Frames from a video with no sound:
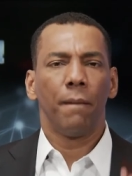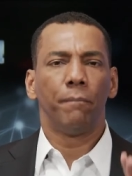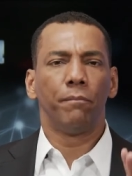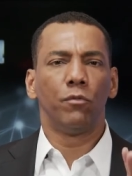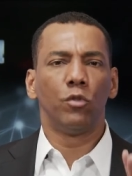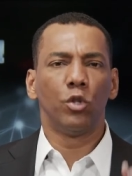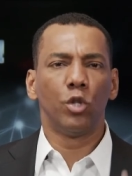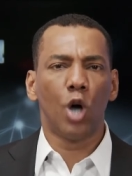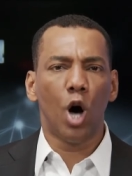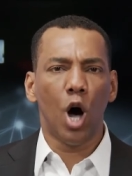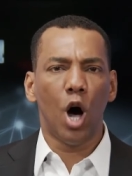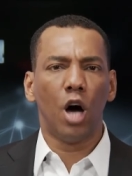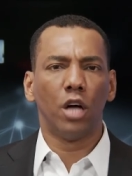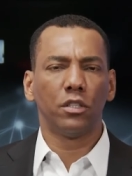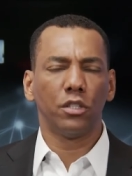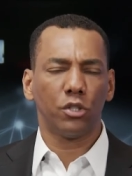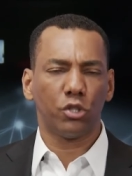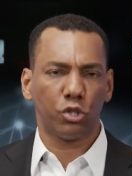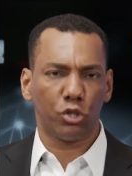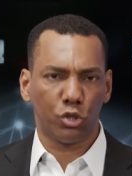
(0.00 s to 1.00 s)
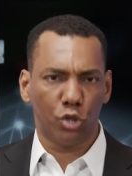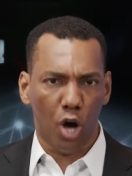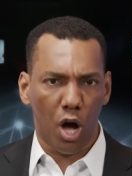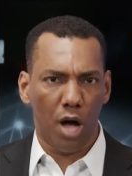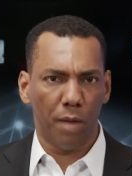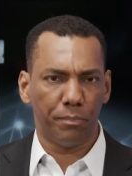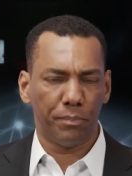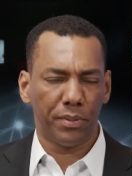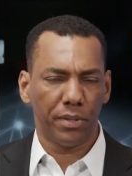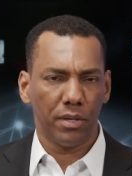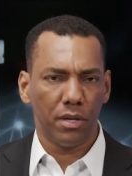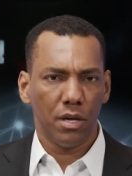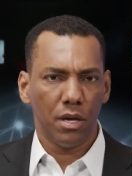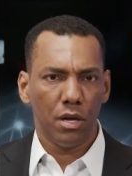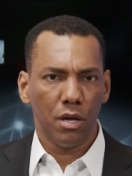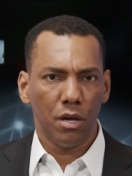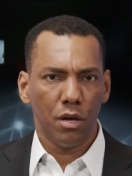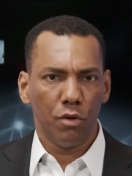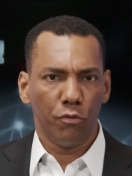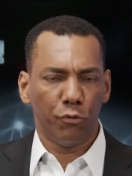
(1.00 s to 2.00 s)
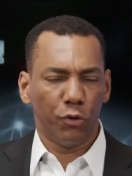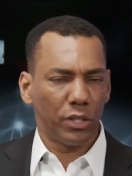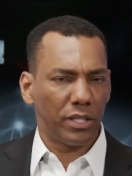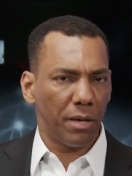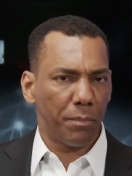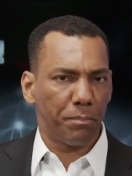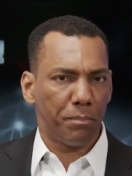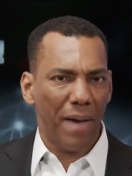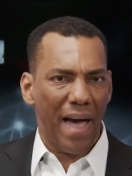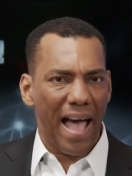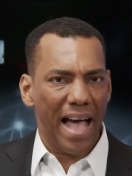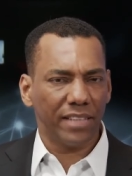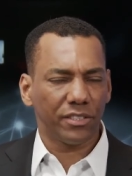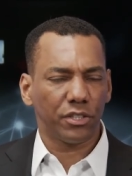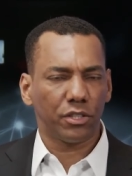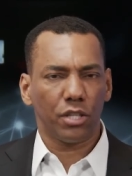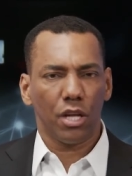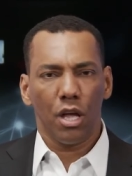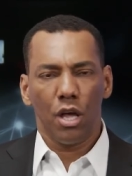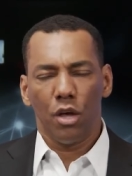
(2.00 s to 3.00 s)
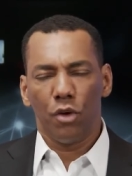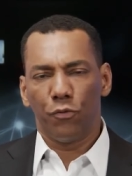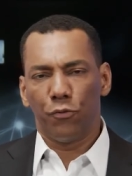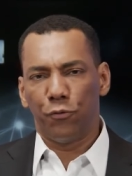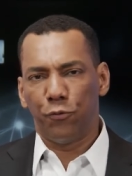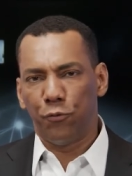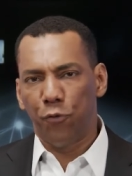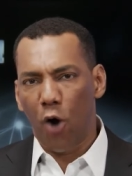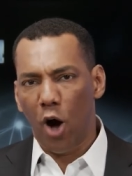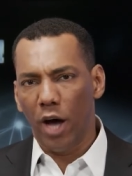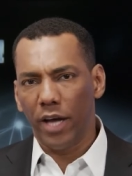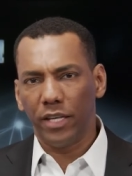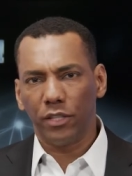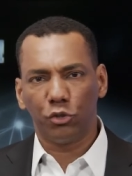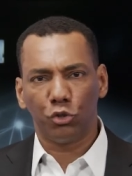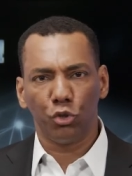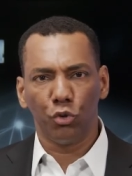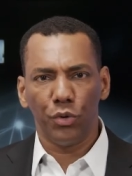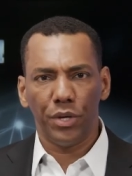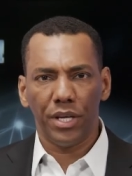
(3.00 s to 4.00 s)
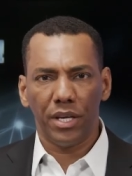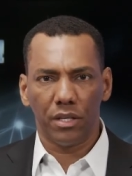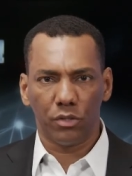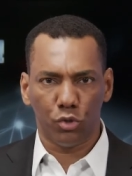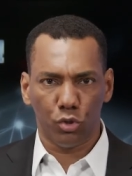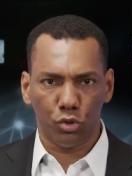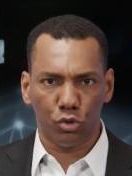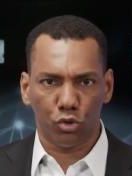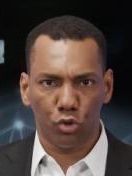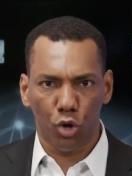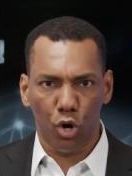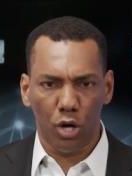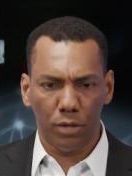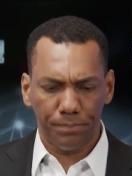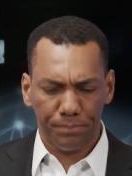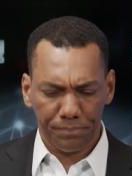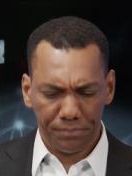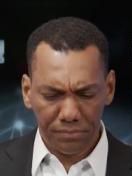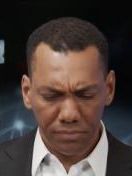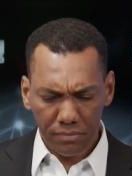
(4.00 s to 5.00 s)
non stop, for the past 42 years or so.